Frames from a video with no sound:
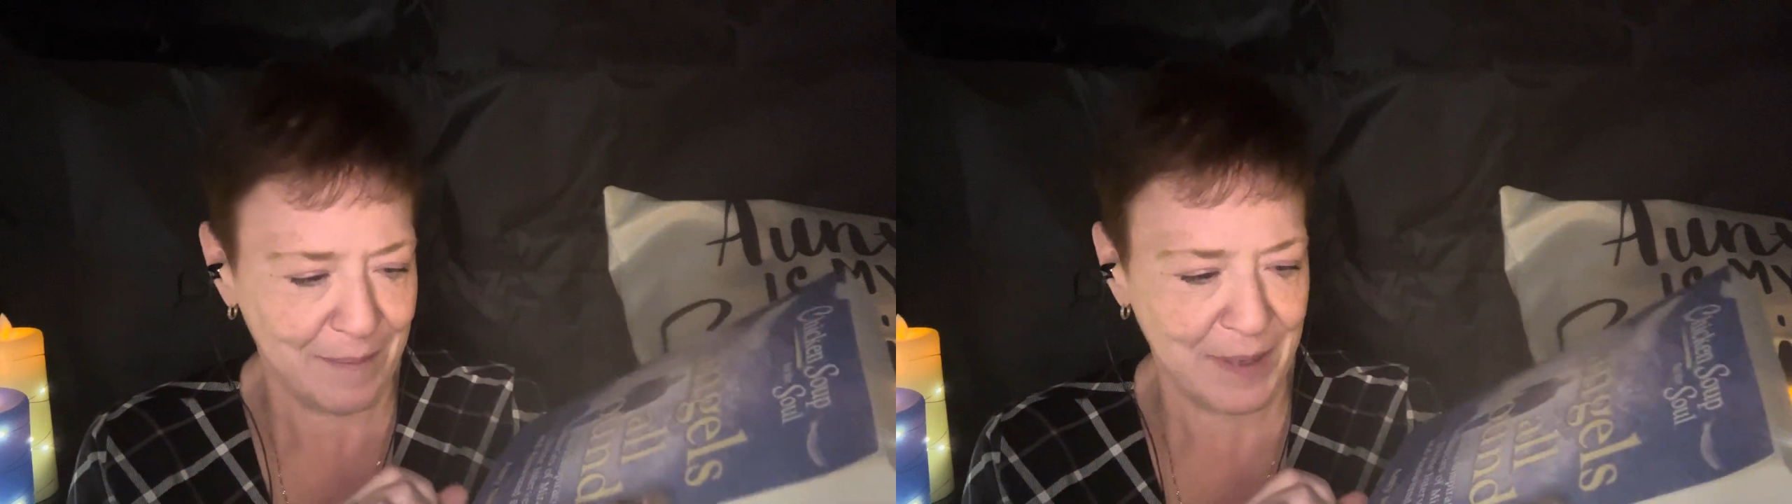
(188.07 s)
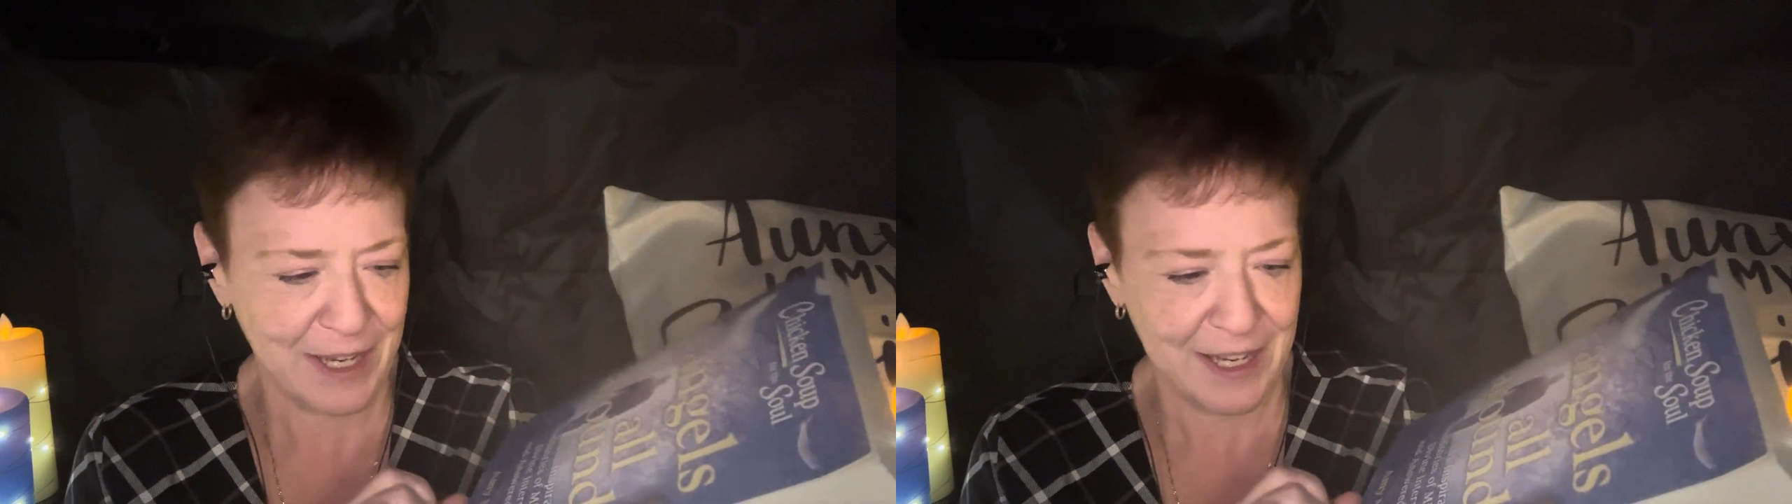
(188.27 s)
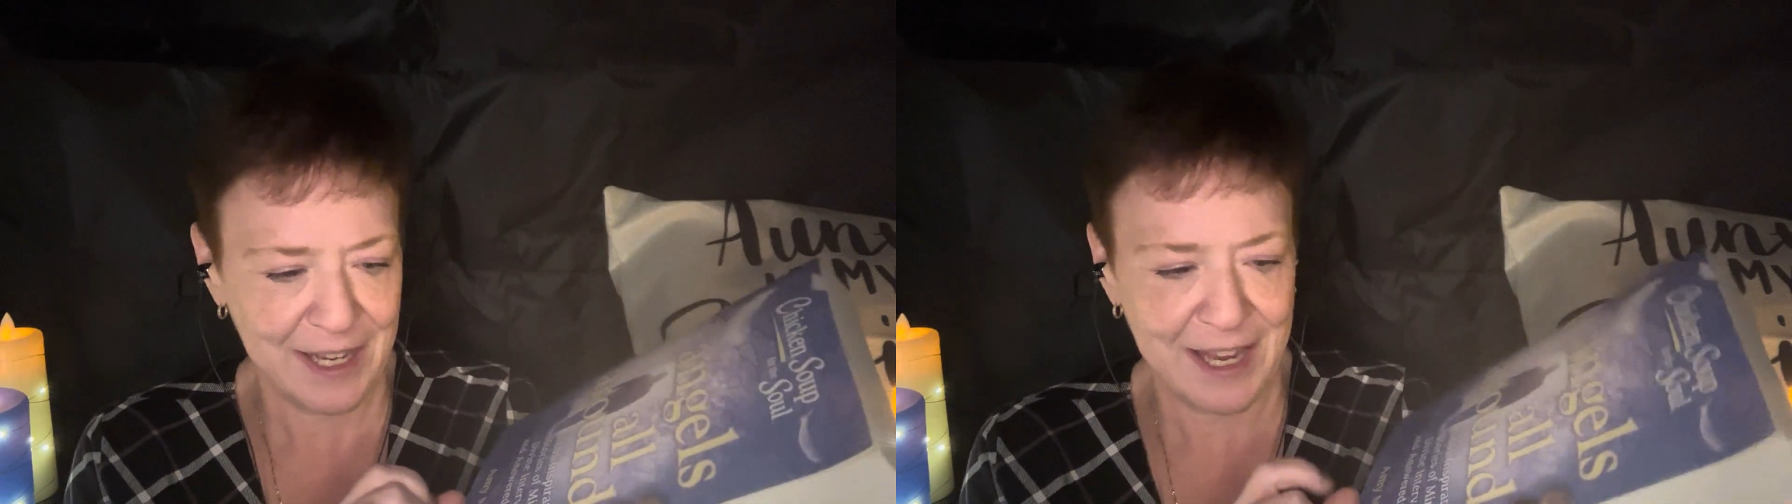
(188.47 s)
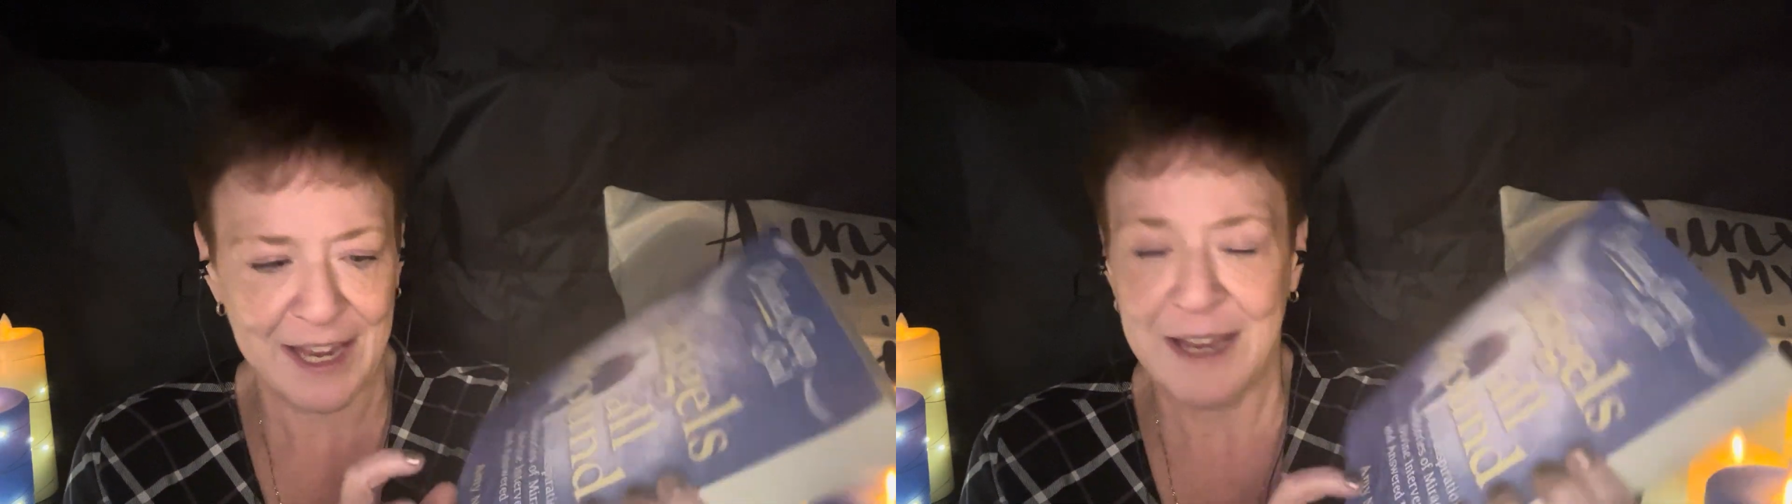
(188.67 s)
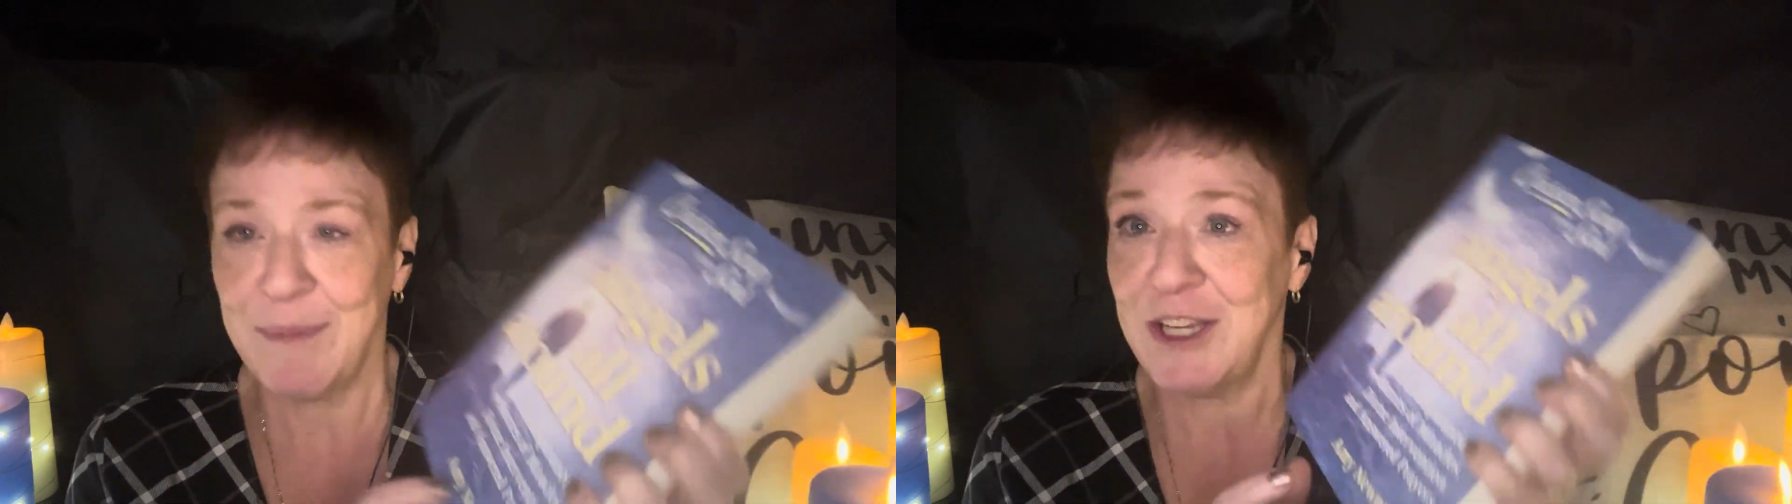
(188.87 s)
by
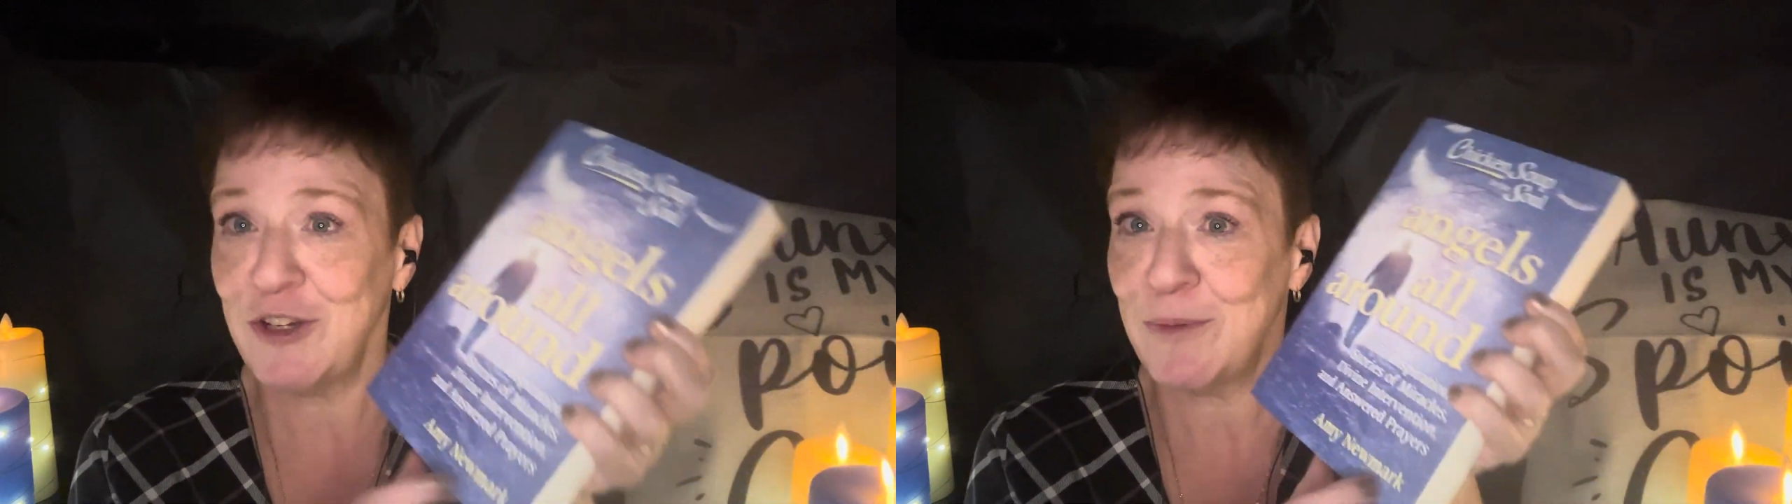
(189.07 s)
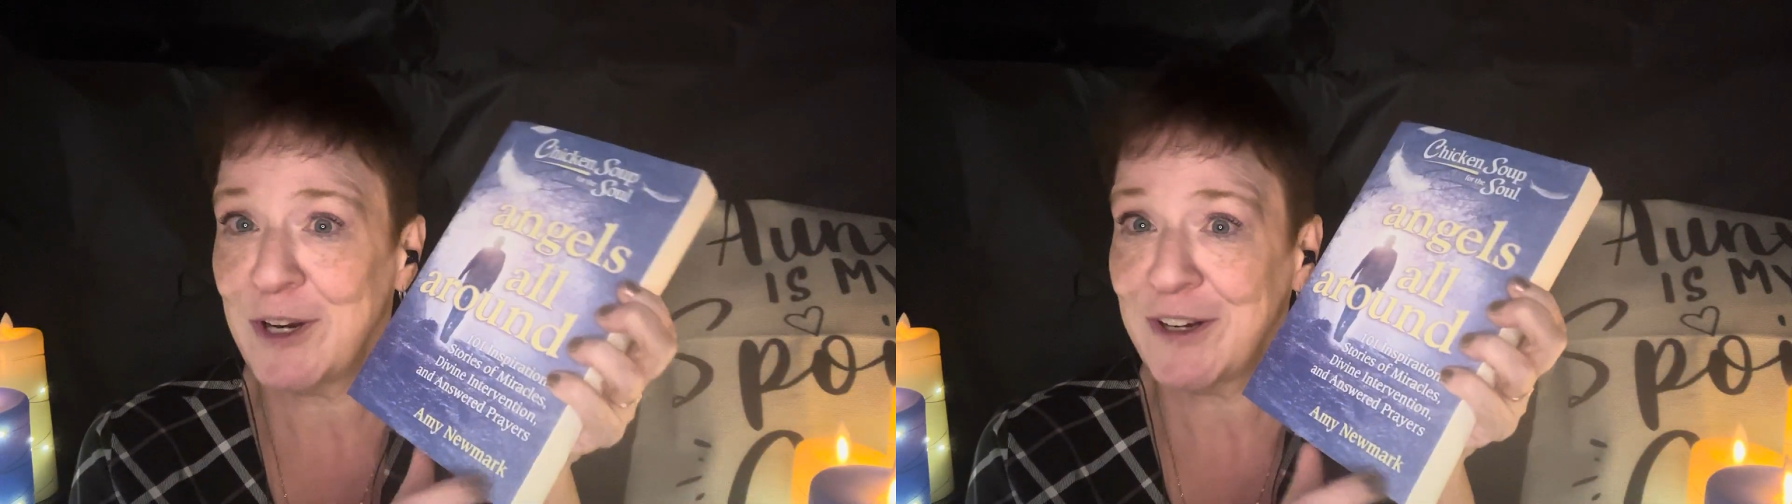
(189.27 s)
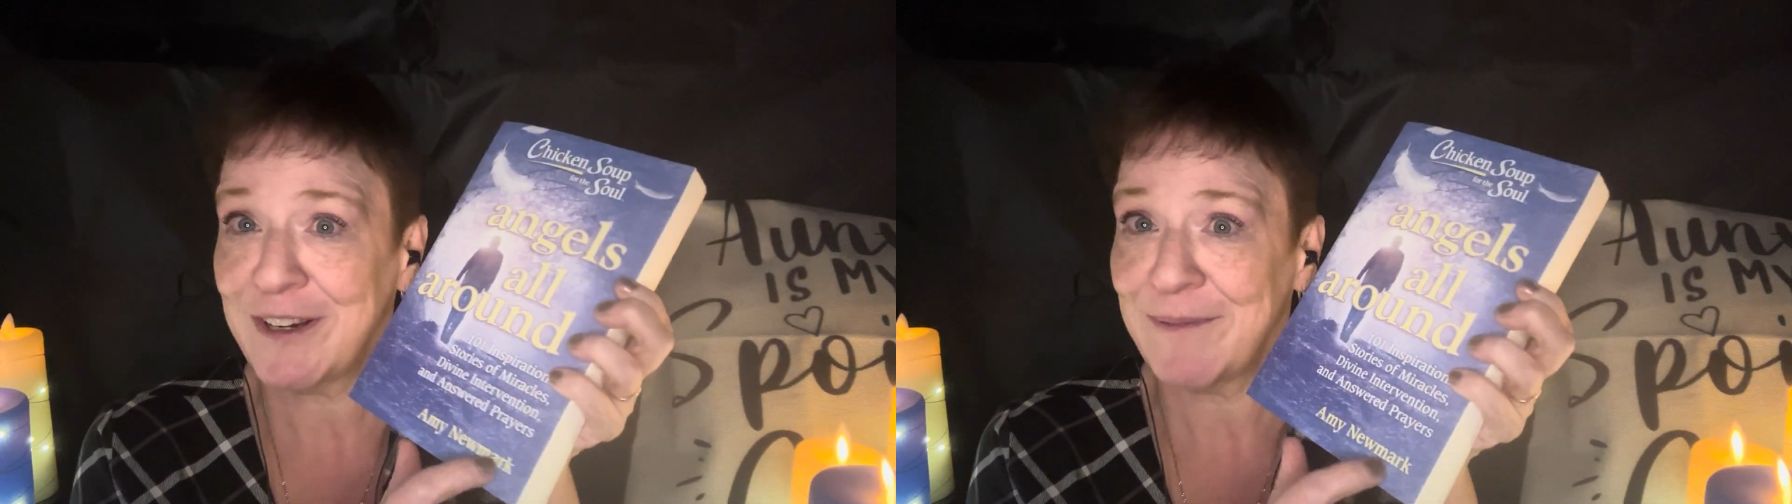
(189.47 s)
Amy Newmark.